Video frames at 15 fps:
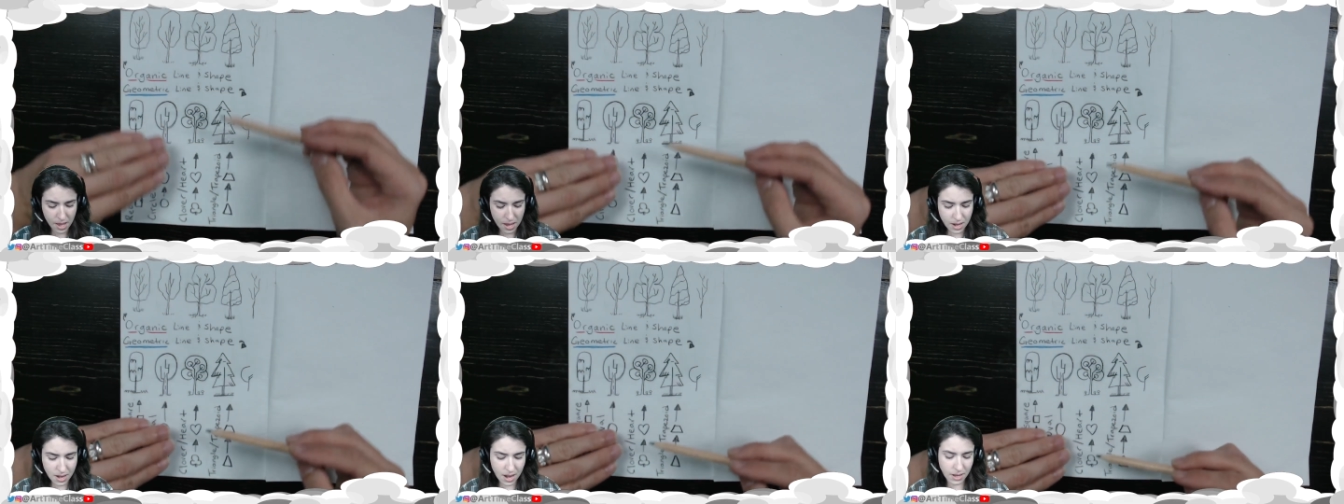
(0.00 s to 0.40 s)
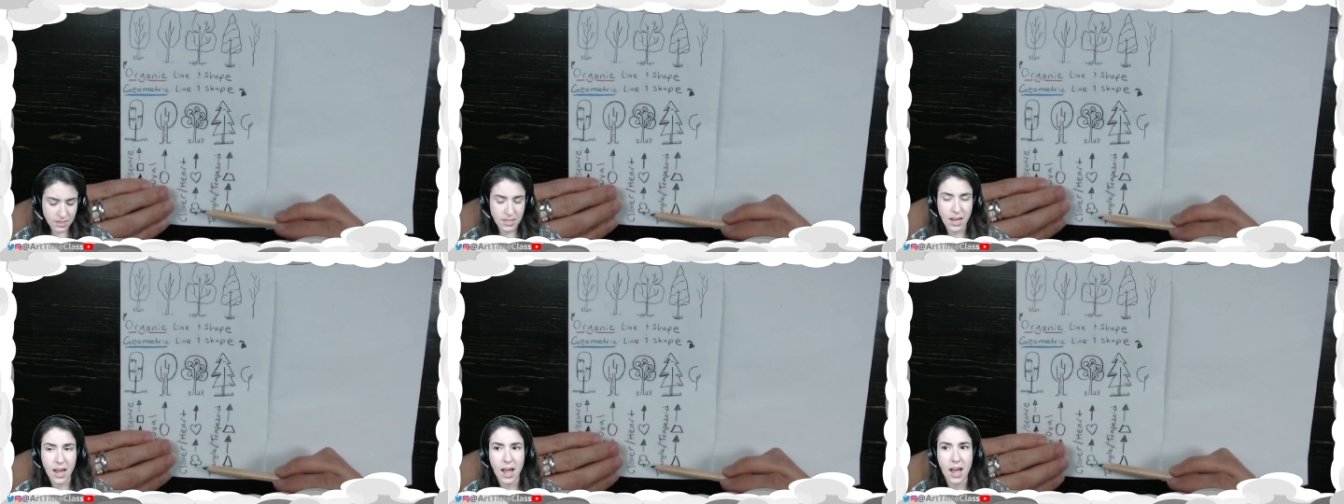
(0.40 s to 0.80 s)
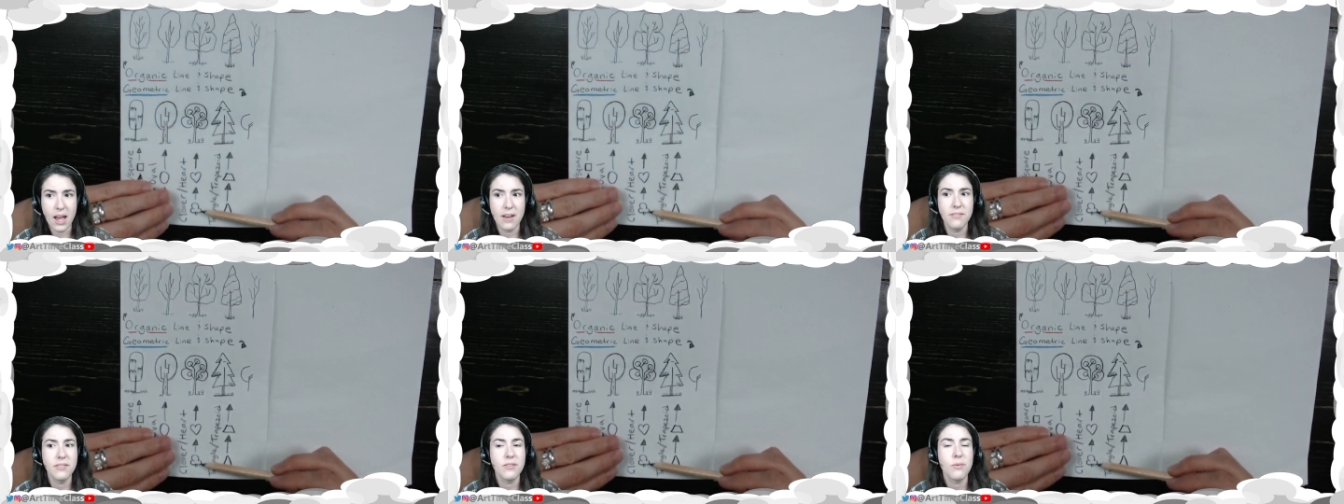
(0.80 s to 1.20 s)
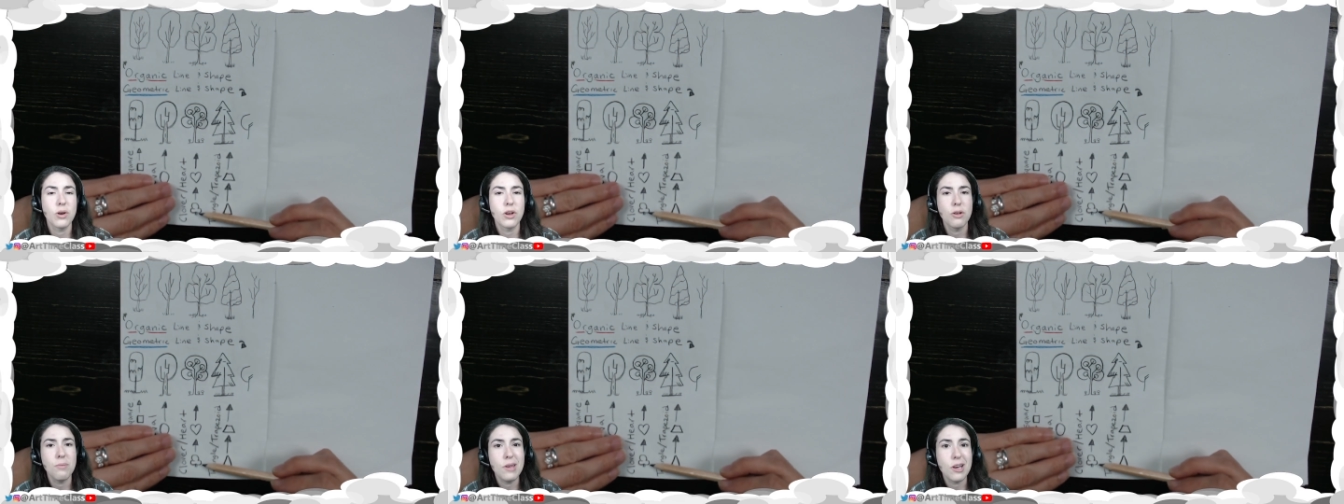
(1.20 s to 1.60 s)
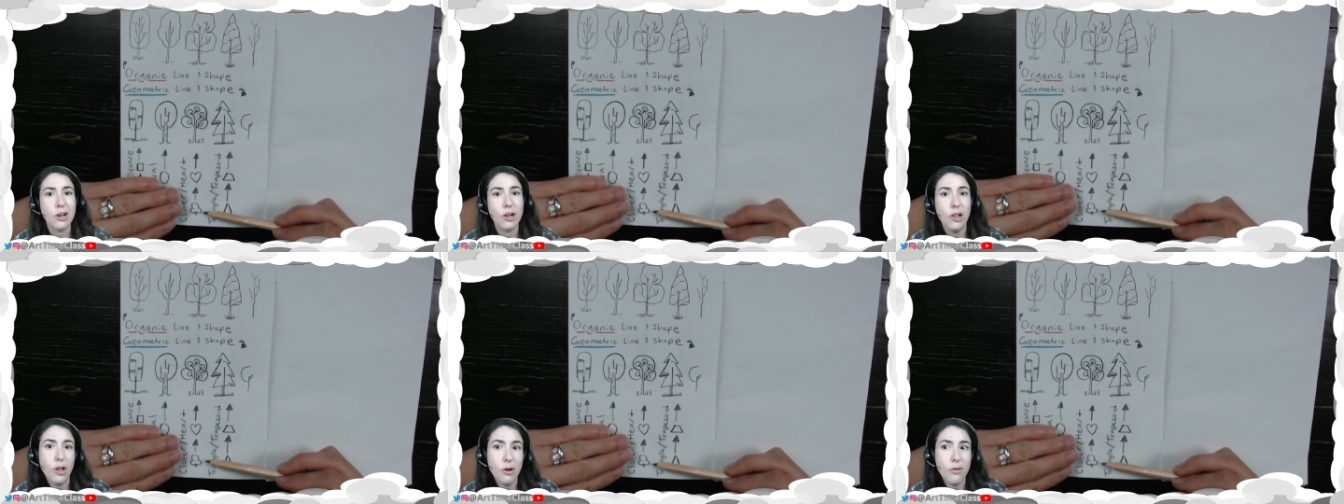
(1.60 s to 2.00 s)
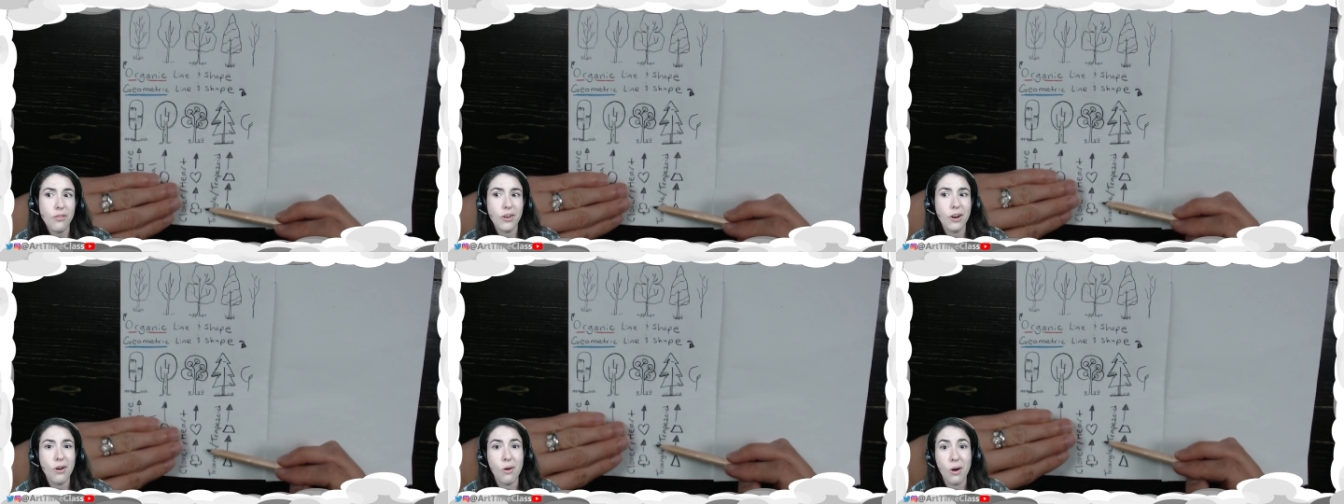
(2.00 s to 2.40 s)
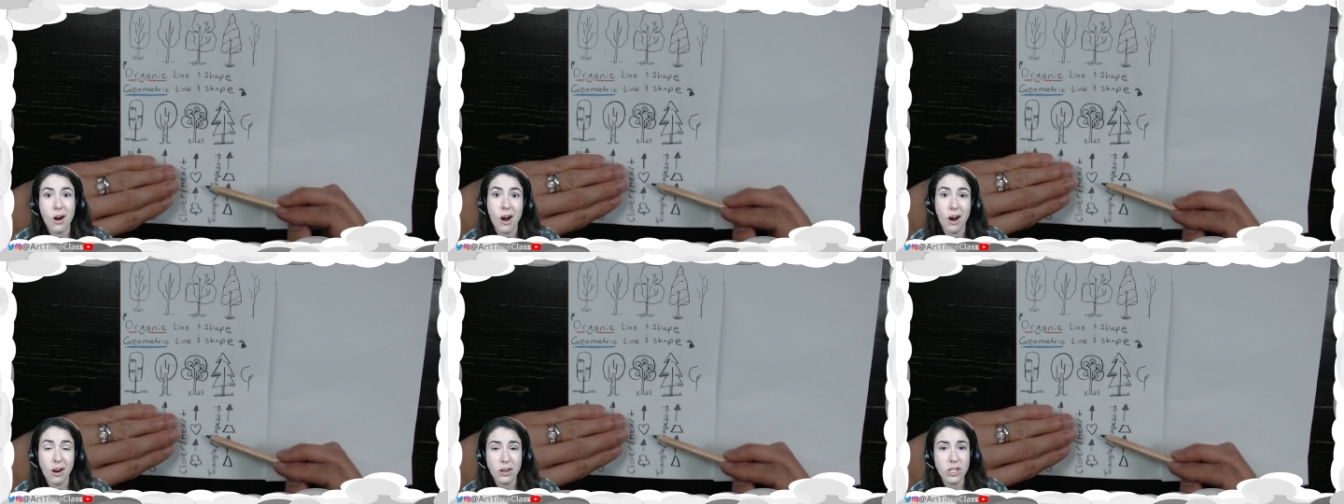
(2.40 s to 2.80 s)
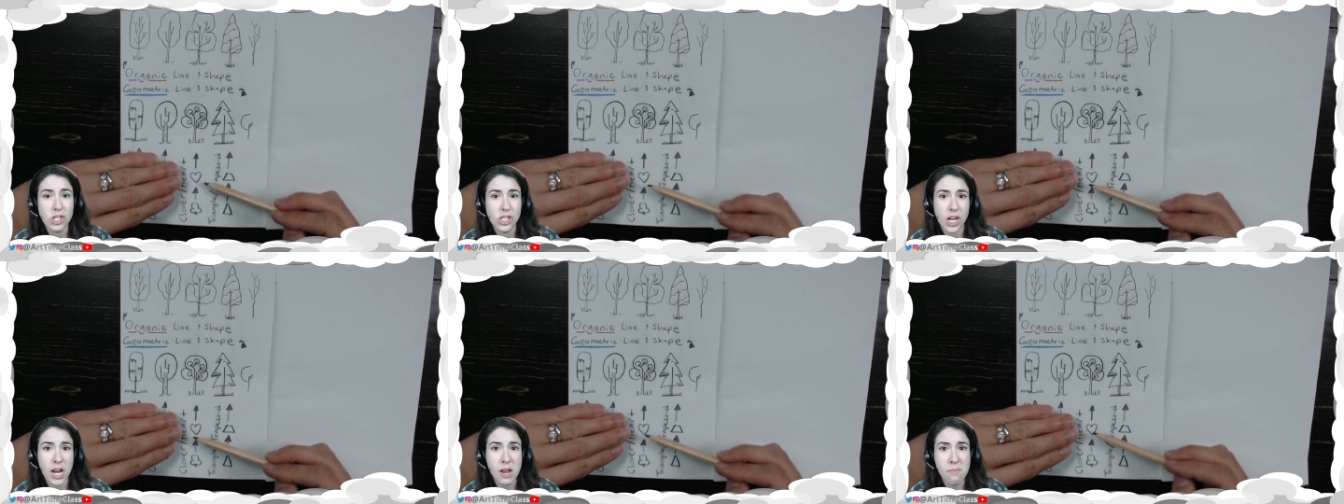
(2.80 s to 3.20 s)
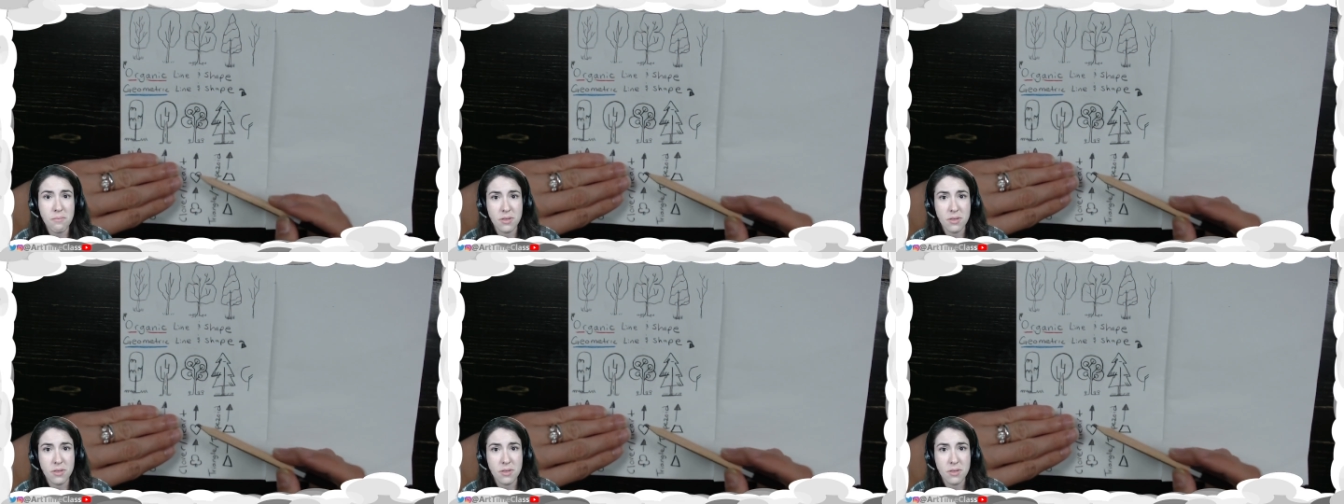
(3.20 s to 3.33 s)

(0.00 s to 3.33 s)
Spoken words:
Next, I have what could be a clover or a heart shape.